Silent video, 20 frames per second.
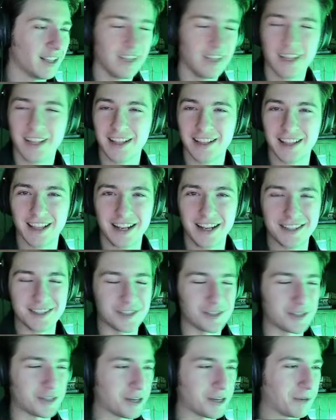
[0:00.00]
Ladies
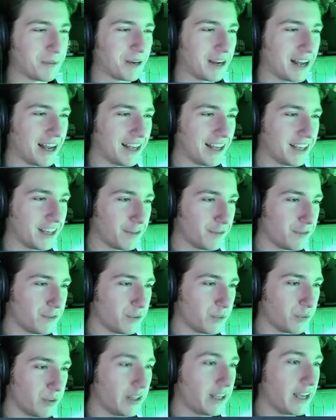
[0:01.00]
and gentlemen, I give
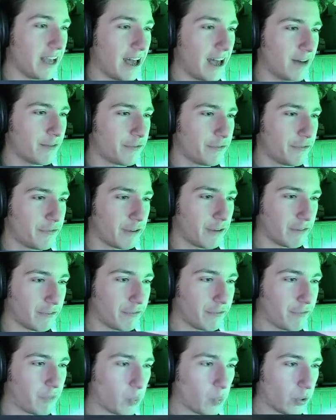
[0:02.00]
you the
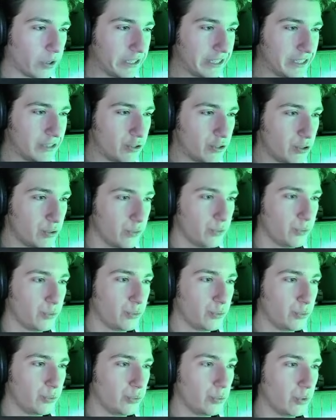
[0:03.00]

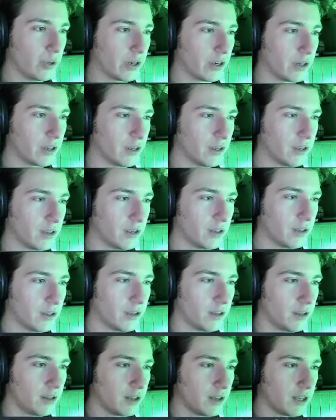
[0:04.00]
F-42.
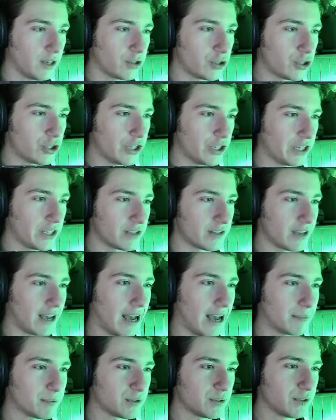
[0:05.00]
Here she is,
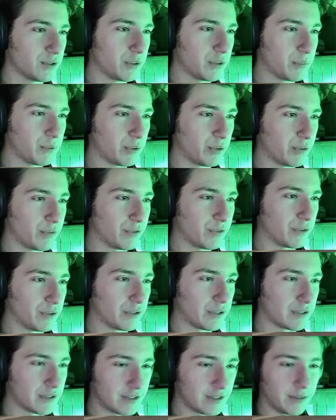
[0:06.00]
absolutely beautiful. You
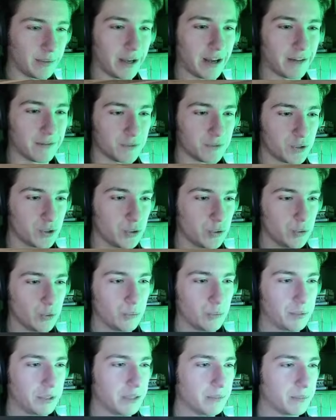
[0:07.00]
can see we have 2
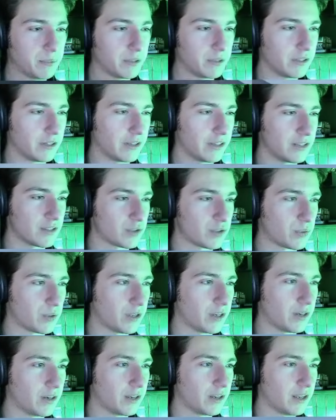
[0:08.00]
people on this
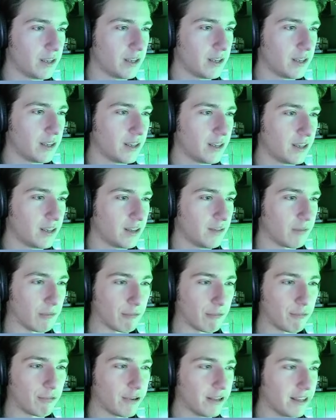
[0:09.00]
one.
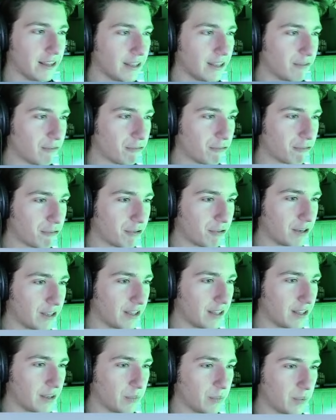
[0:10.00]
Really,
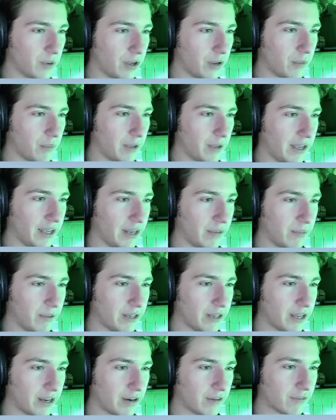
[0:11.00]
really well made. We
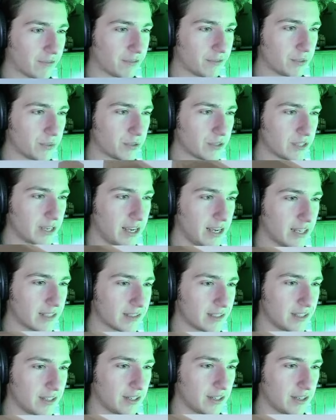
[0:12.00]
got our fuel tanks
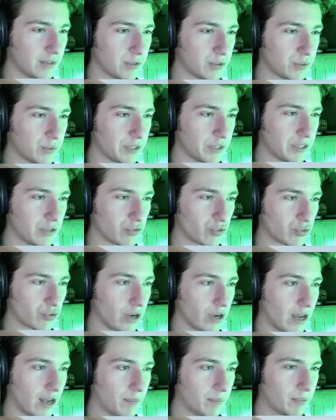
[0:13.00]
here, which we can
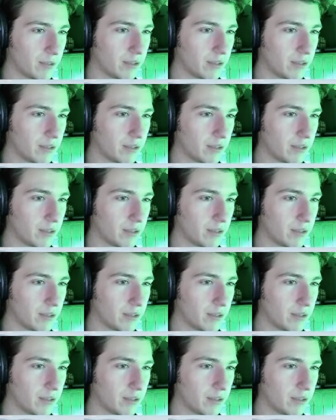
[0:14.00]
drop.